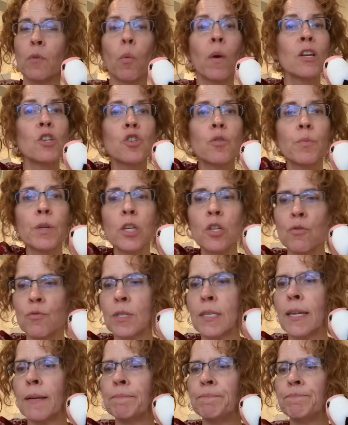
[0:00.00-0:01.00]
When should we
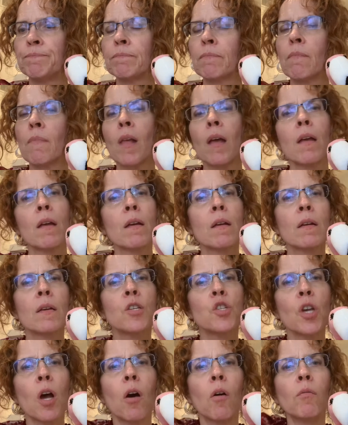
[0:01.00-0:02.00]
use them?
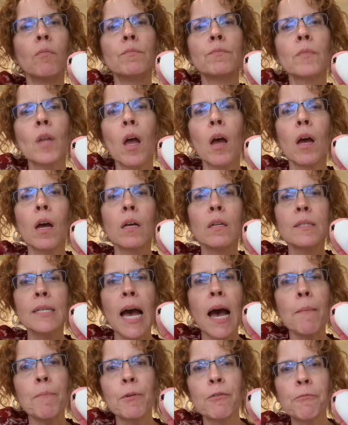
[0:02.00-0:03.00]
So,
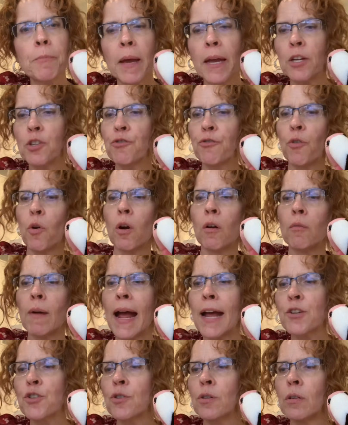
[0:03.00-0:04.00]
top of page 4,
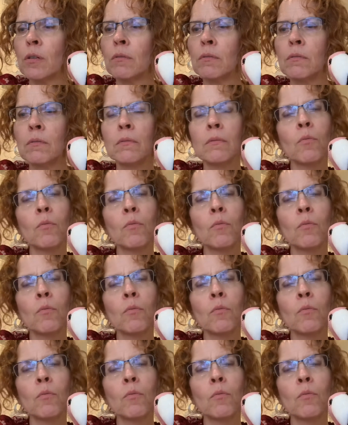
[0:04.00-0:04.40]
rational.